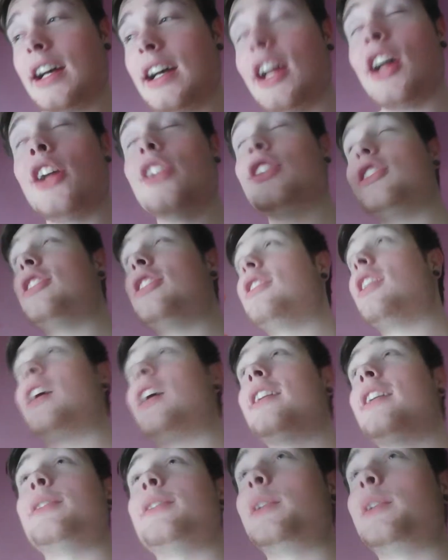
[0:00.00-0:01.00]
A
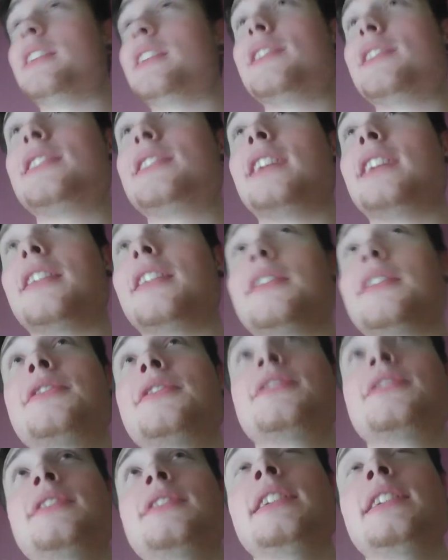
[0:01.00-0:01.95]
lot of weird stuff.